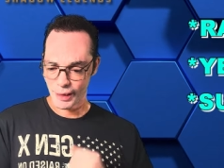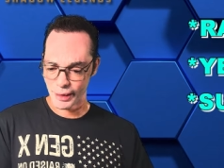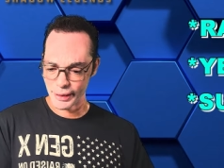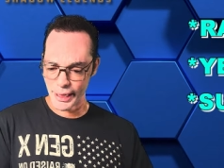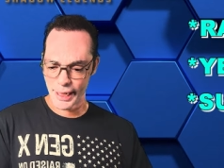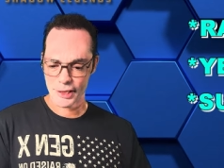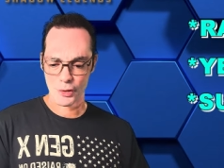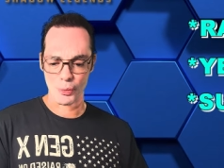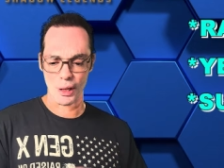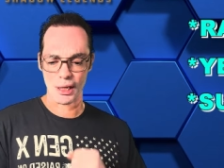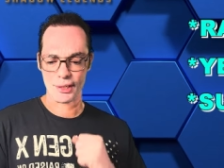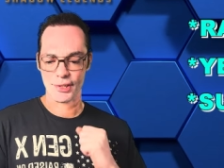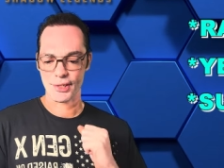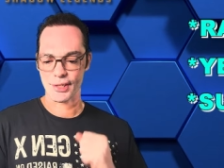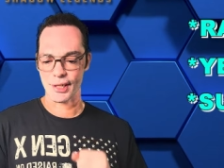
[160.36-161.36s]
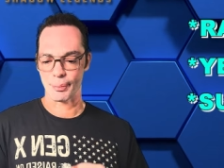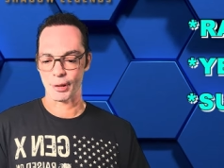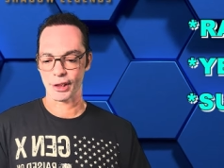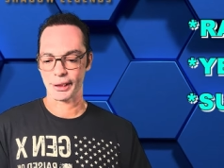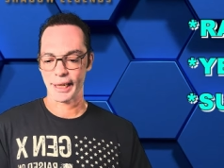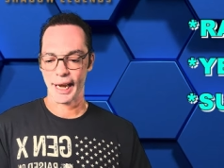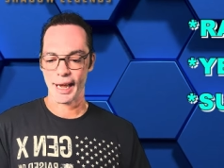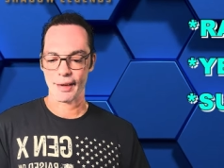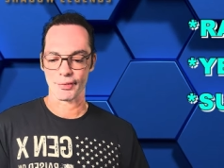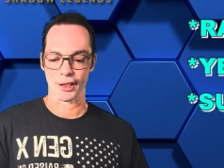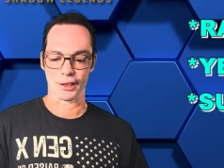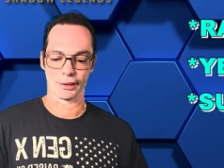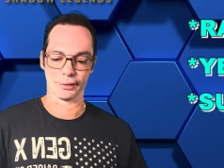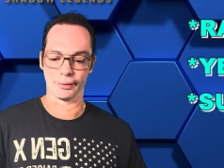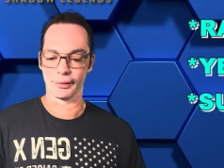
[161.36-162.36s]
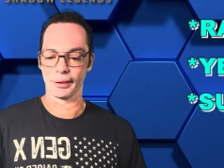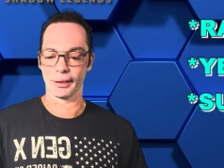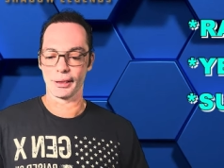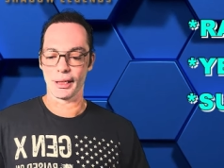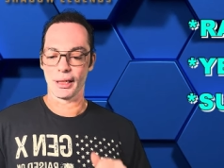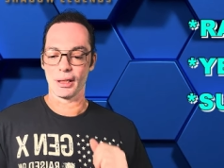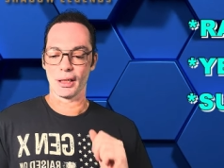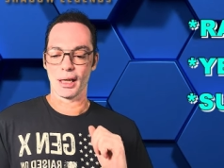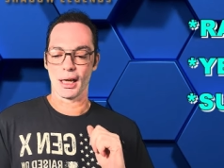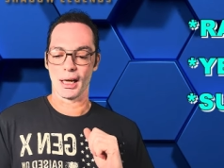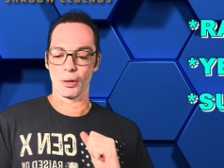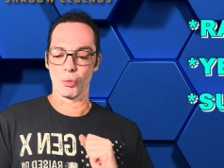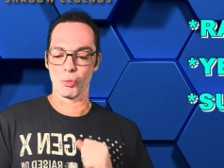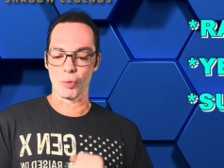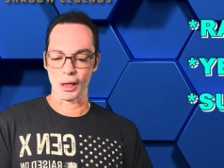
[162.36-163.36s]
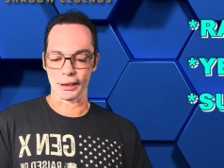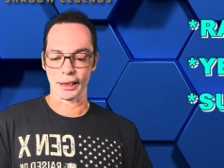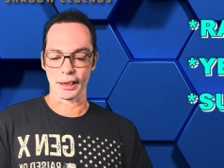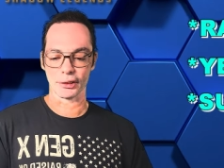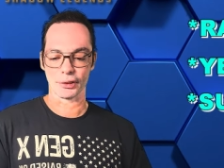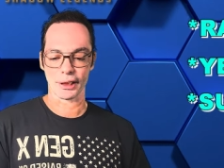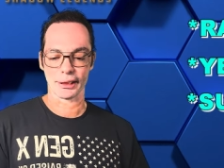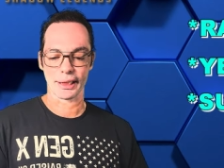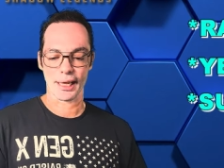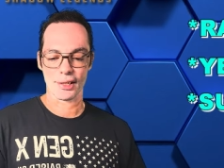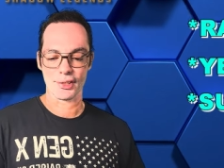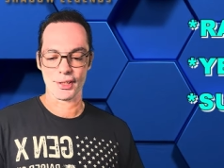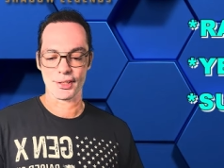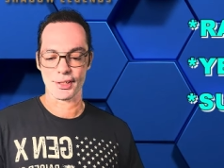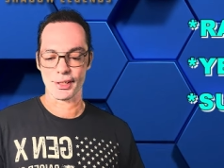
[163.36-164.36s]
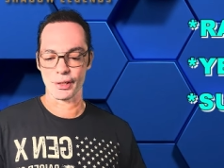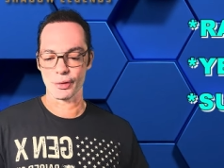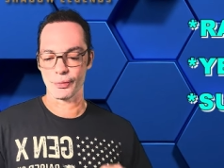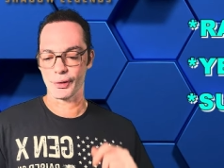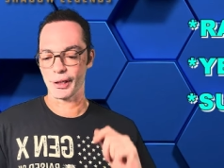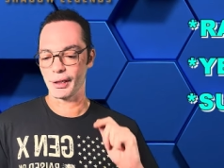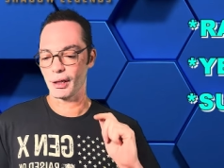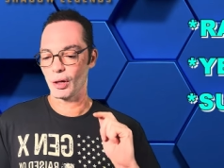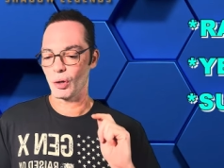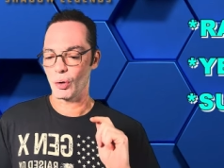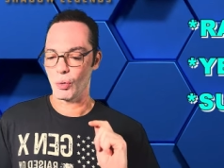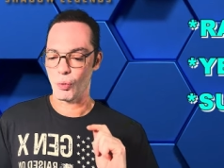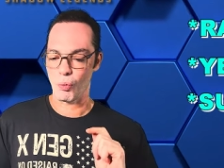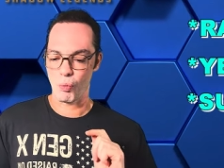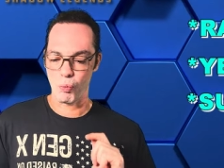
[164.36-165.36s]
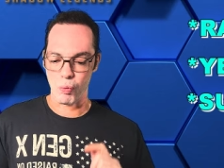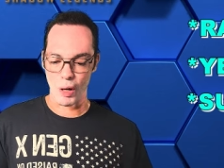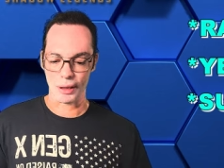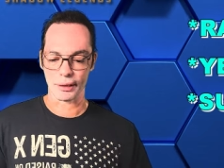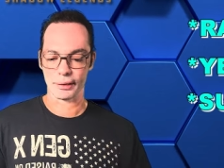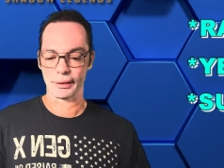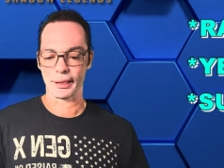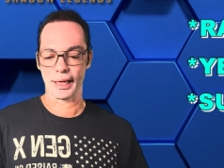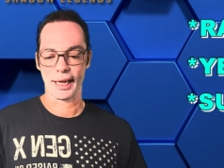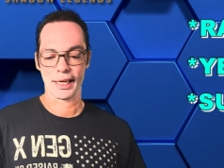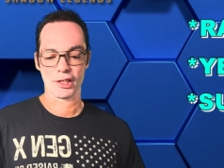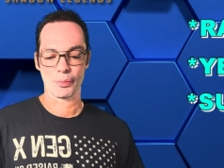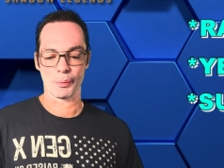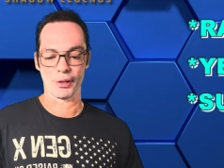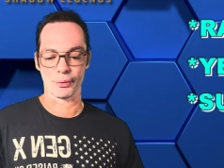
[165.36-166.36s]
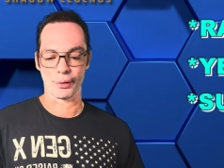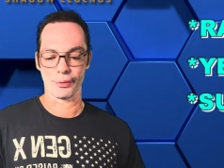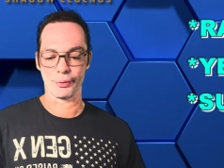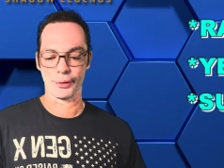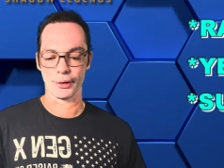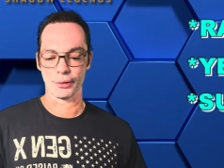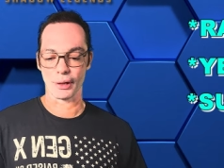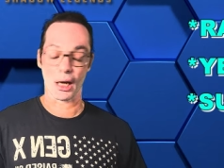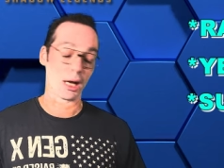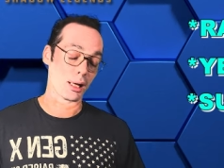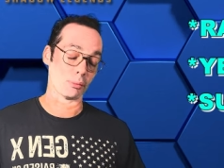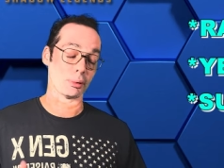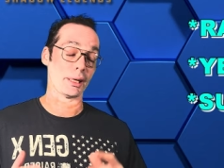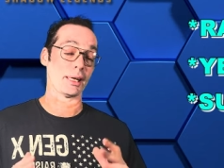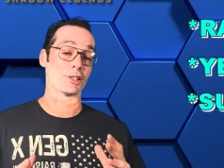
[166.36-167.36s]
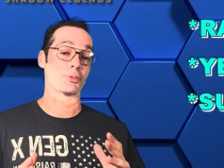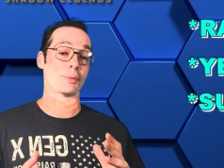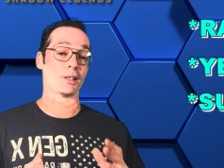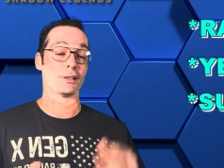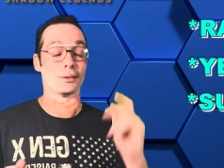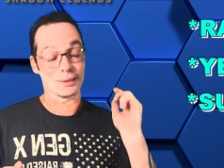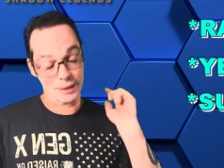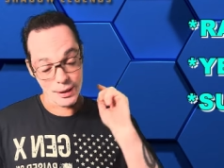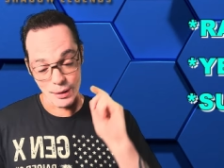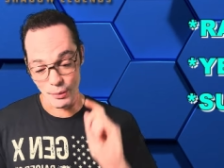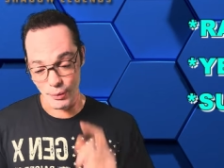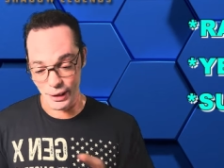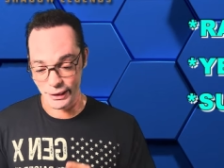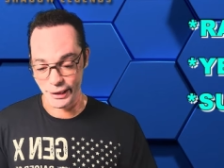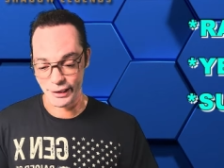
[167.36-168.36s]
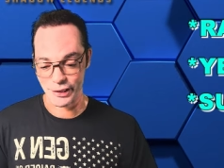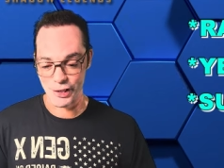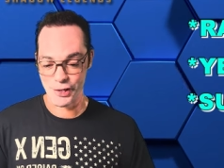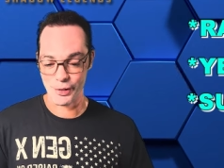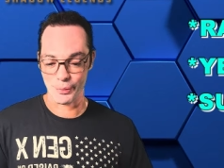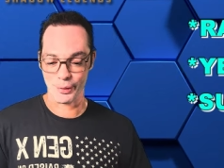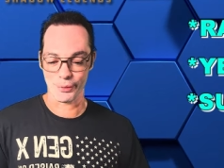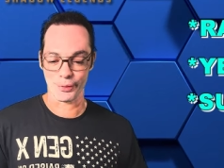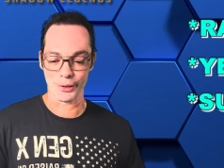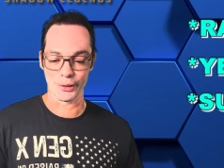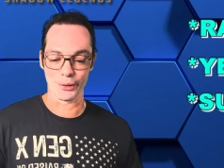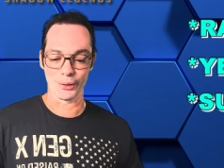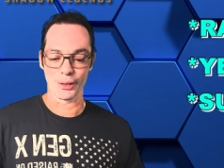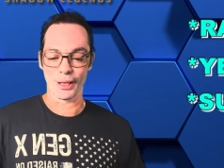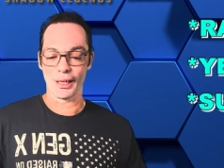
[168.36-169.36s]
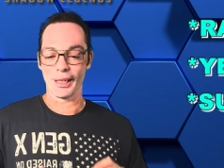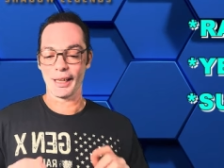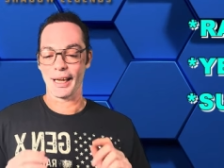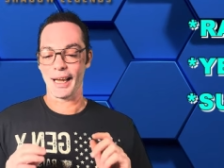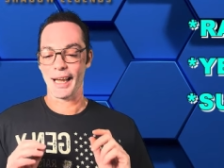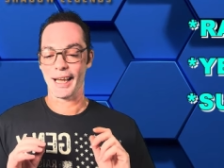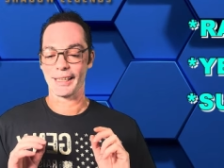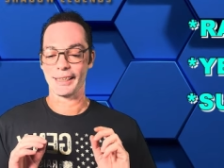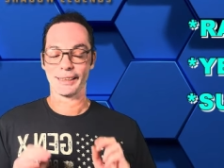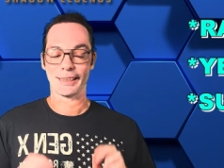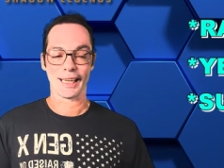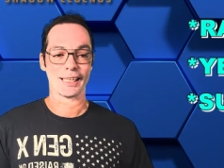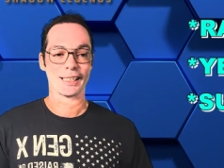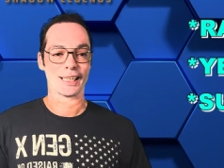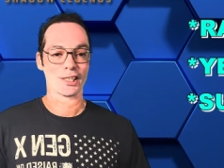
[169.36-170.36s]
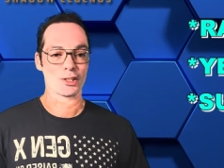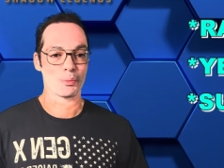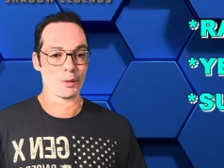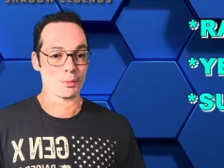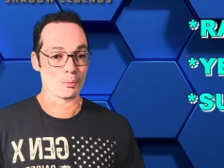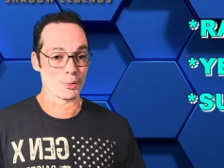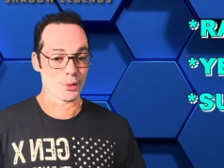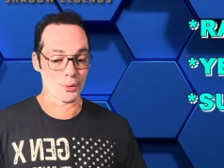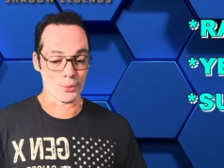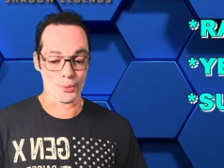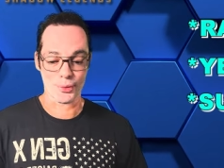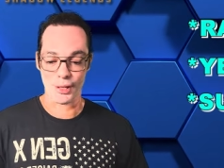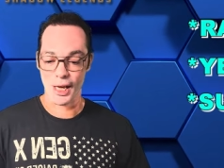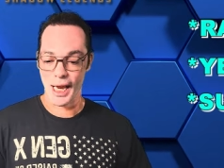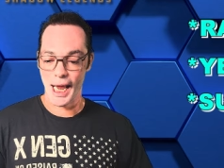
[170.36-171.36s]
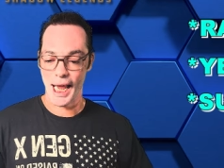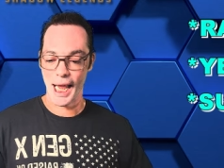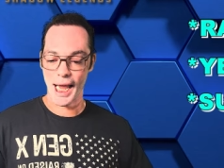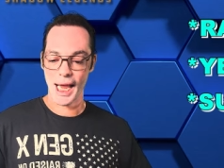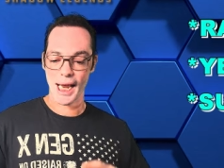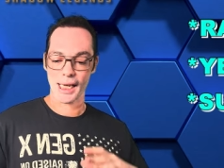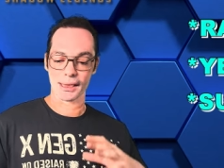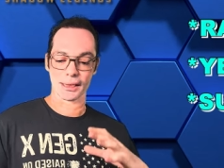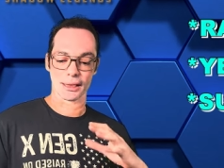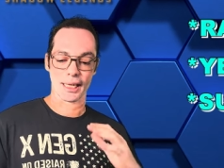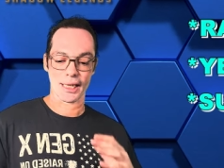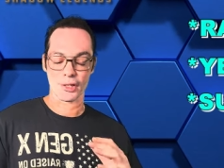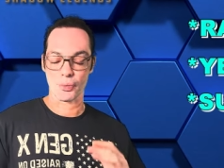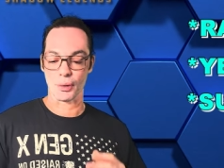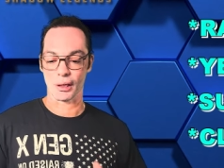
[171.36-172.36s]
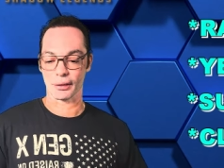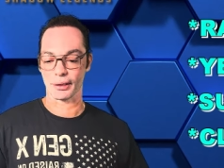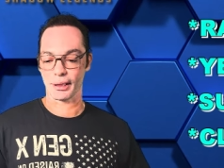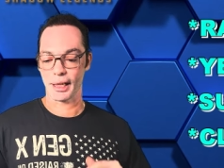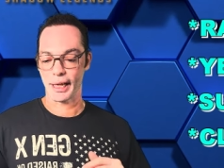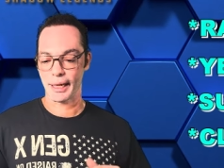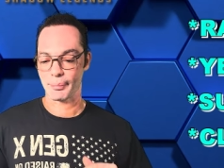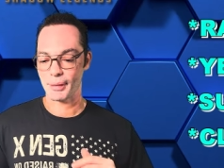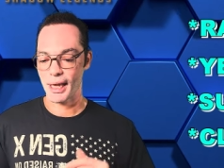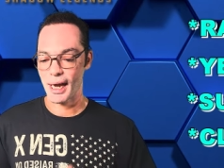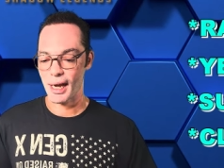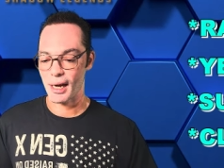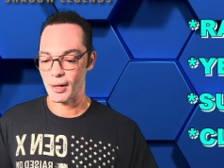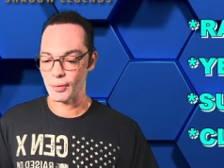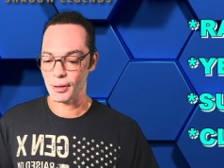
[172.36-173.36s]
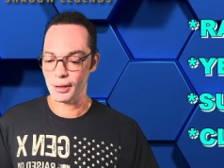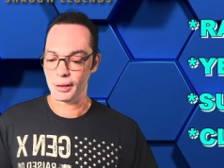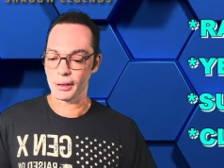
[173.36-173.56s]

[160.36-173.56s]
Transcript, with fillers: Next one, Summer Tavern. 100,000 silver, 1 XP refuel, uh, XP, 1 energy refuel, and 10xp Bruce, And the last one, claim now,